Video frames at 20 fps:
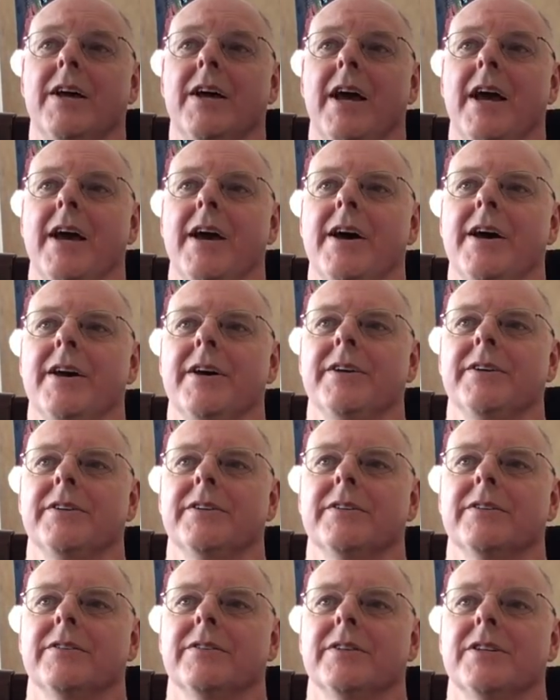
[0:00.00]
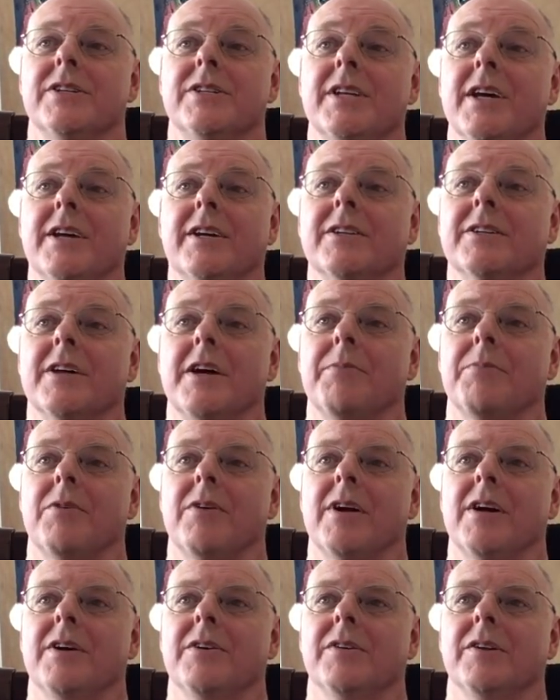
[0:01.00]
And the second time
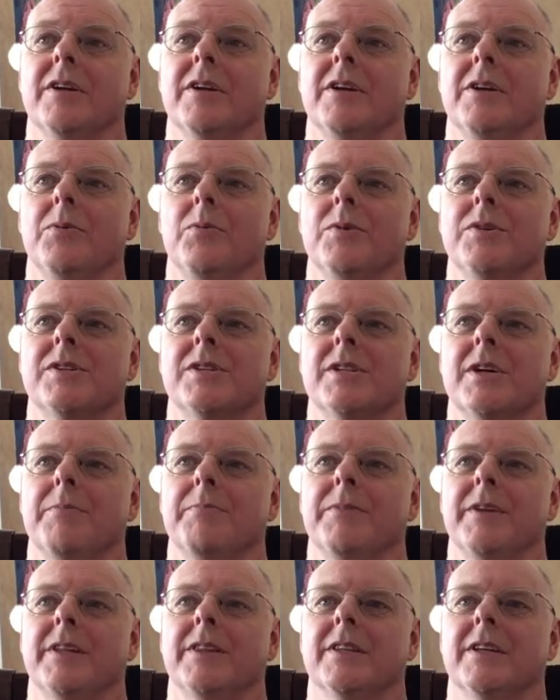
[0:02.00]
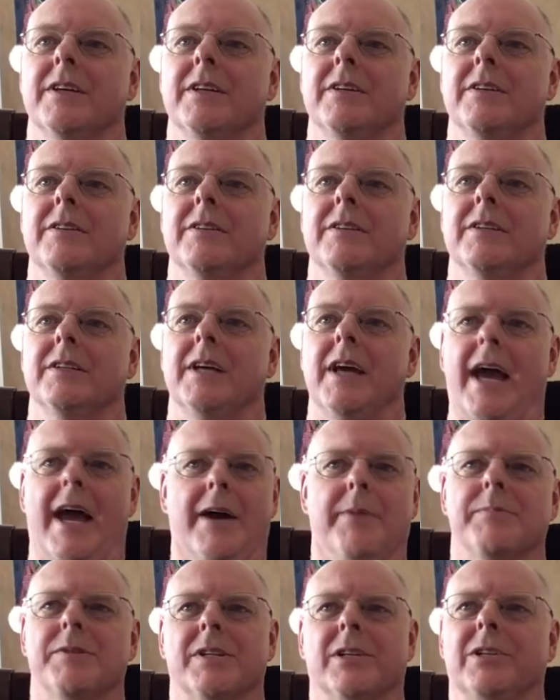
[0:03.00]
around, it was something that
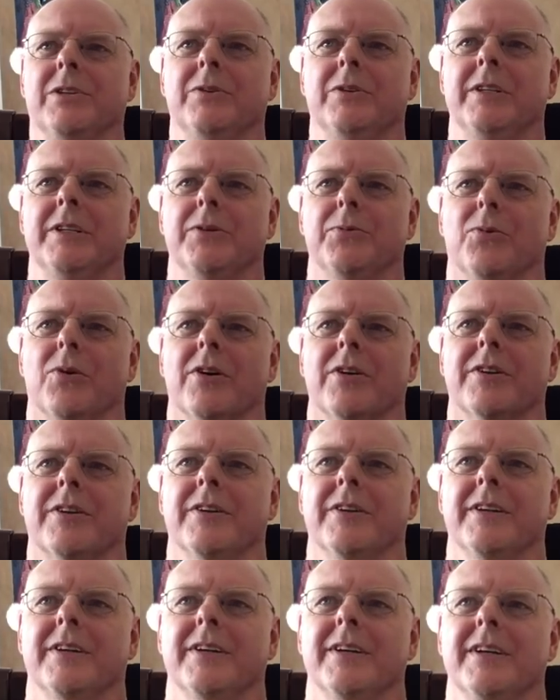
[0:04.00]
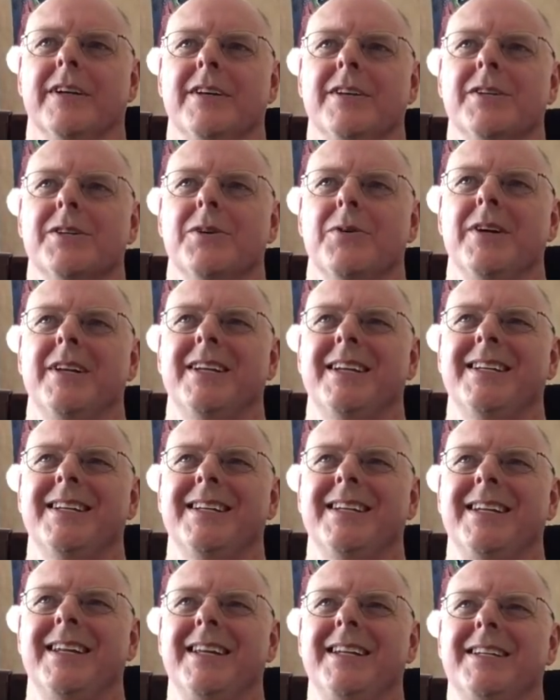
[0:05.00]
absolutely worked. So I
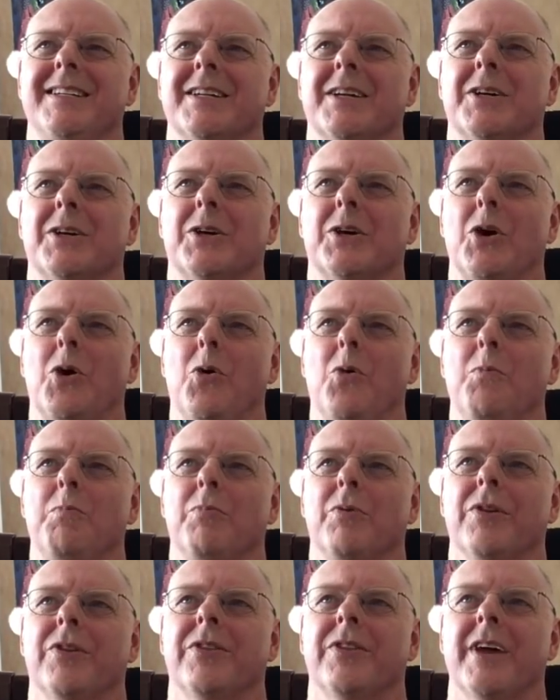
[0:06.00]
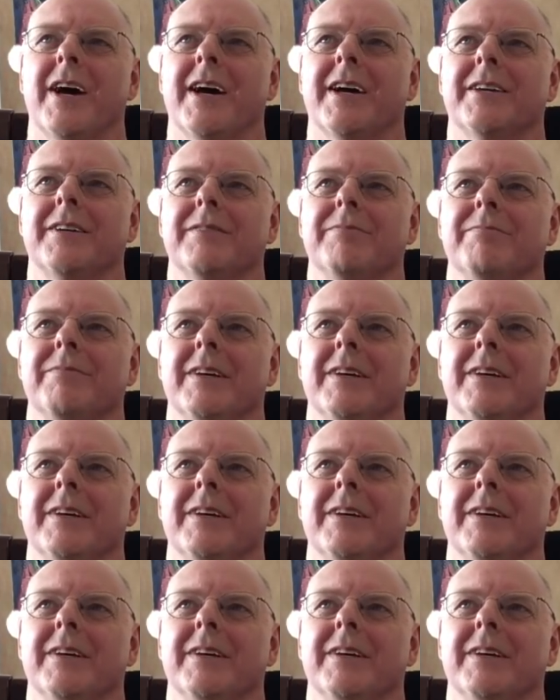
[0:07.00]
didn't need to cope with that.